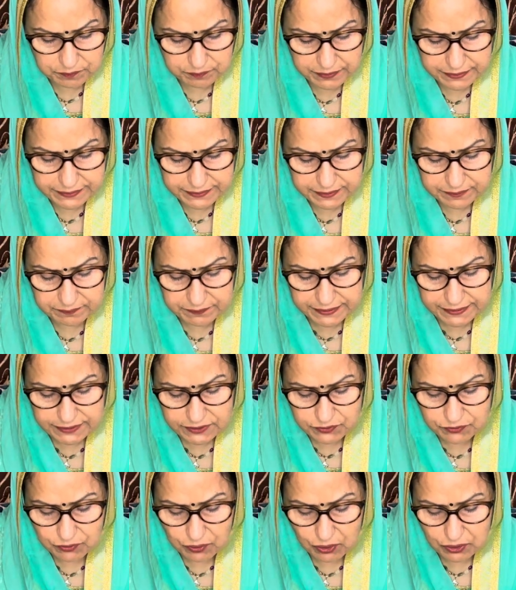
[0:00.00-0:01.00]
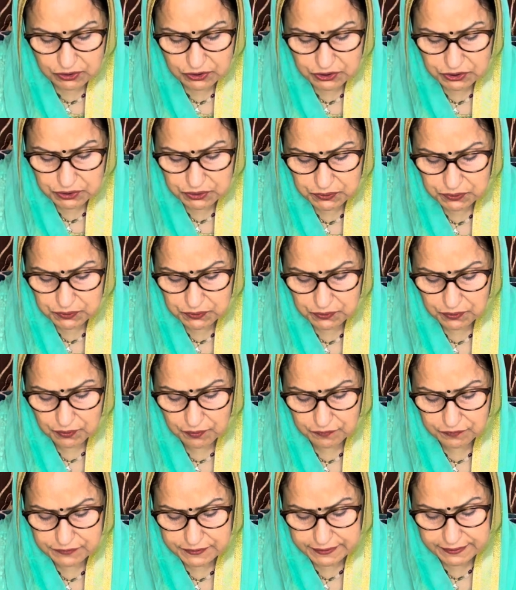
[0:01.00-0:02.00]
but he makes false show
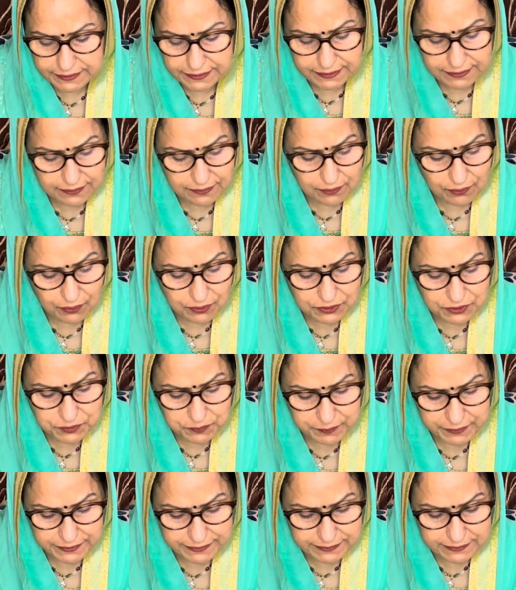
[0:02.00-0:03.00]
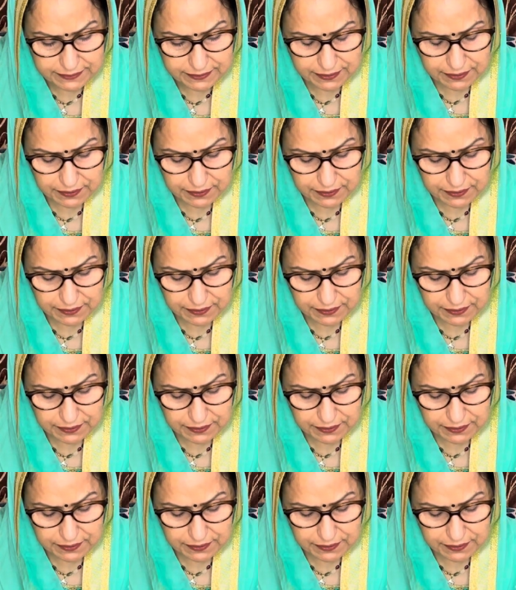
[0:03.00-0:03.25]
of singing Lord's praise.